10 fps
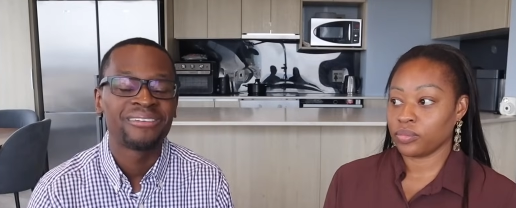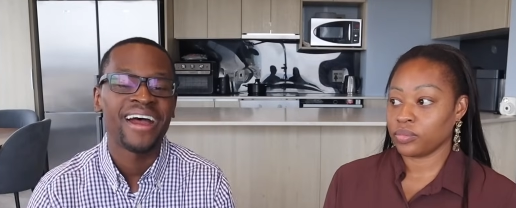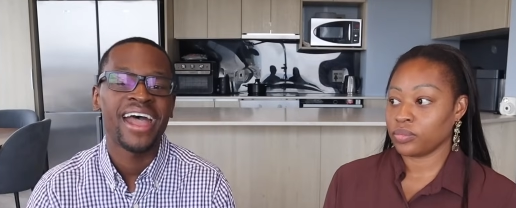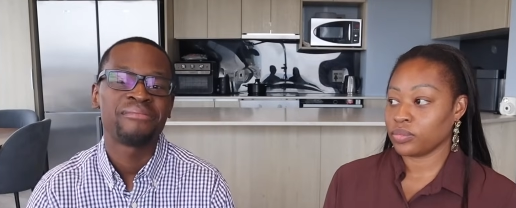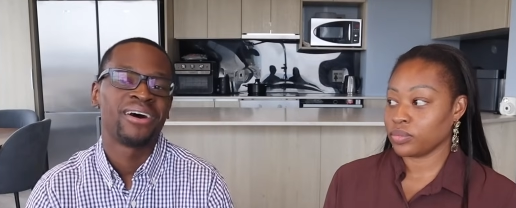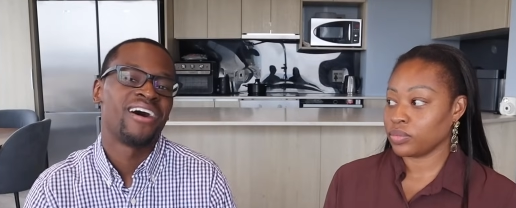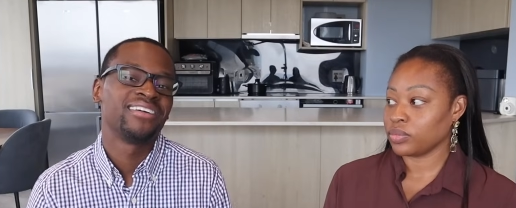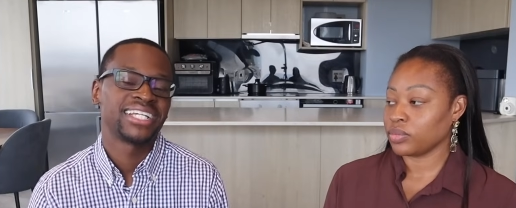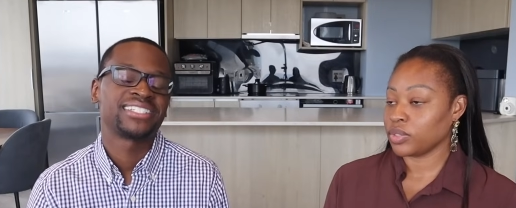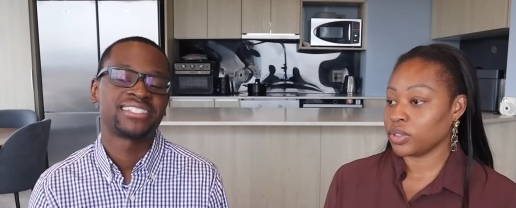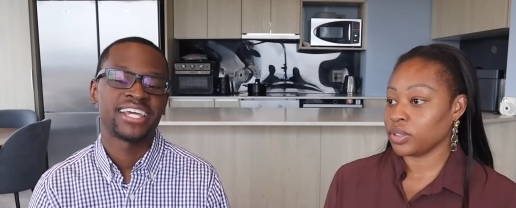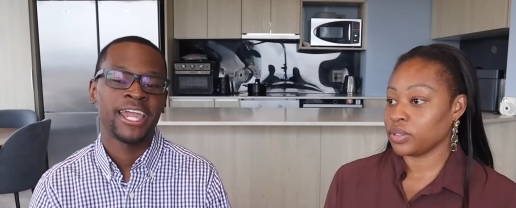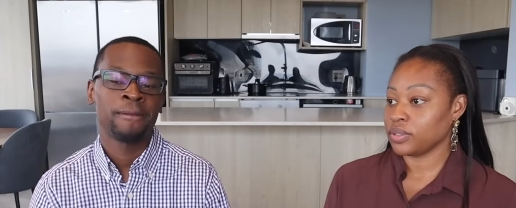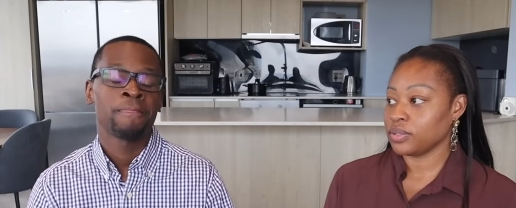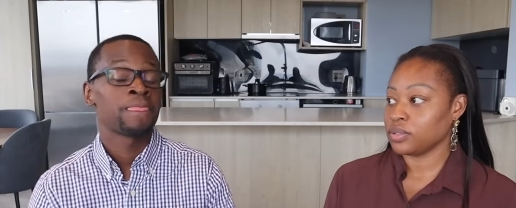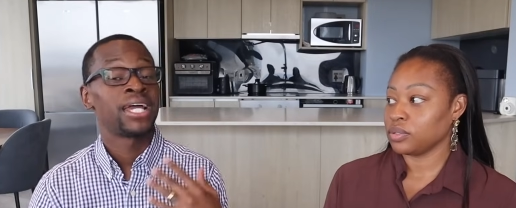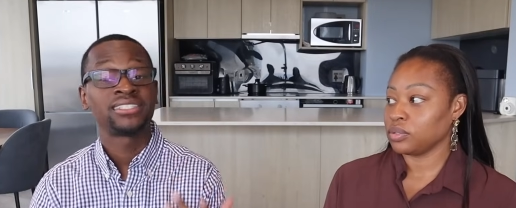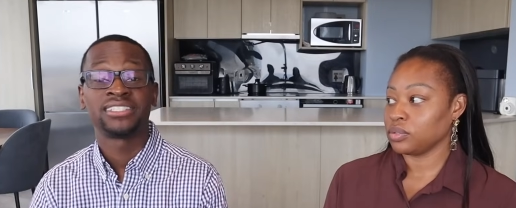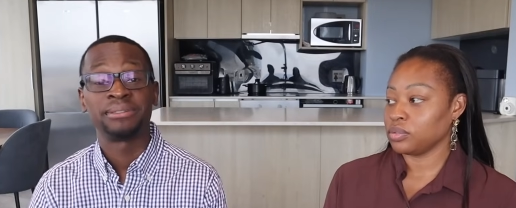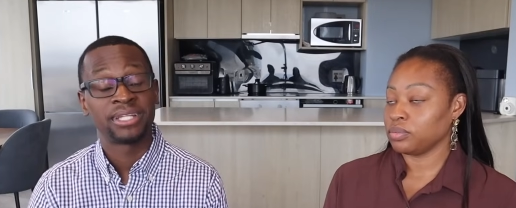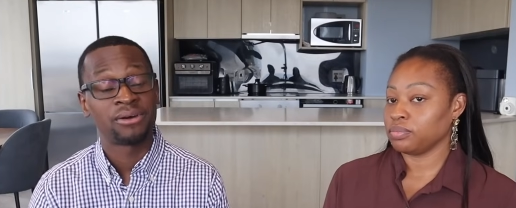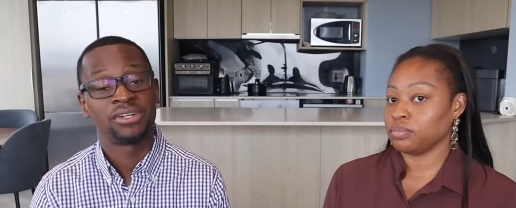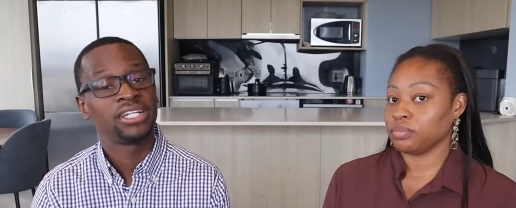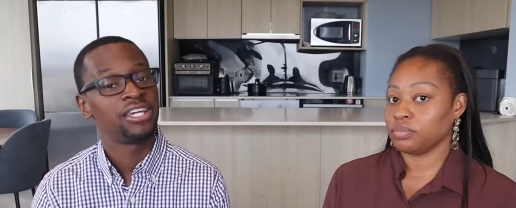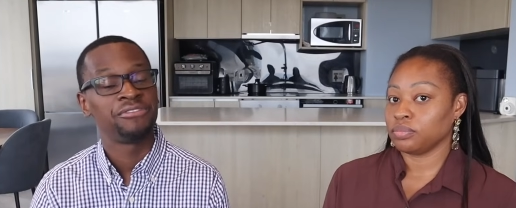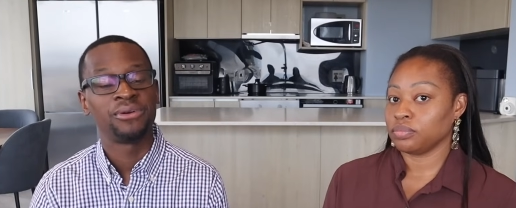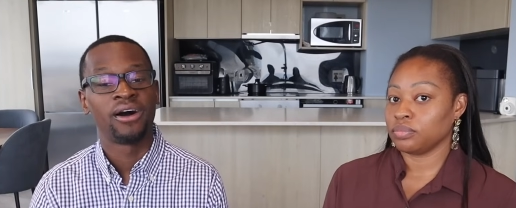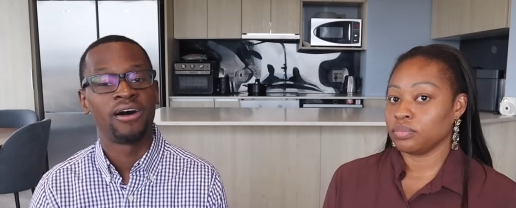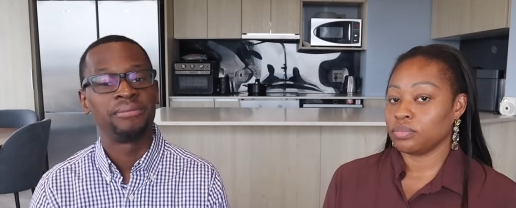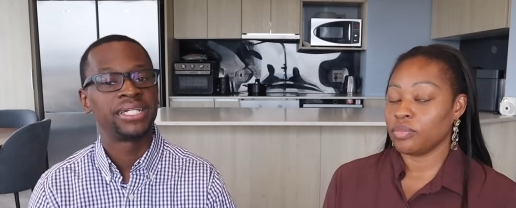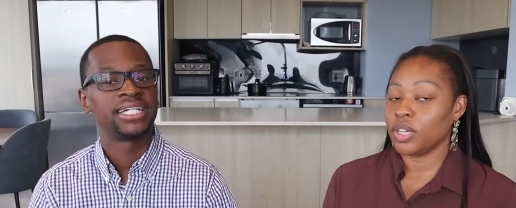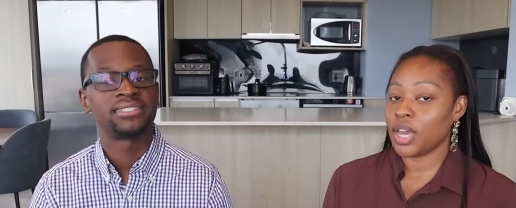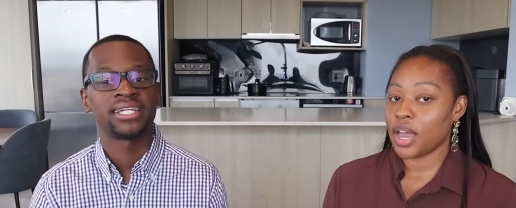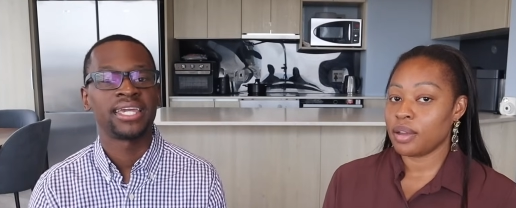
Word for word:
Speaker 1: right? But all that to say, that's a tip that I want to give you all because yeah.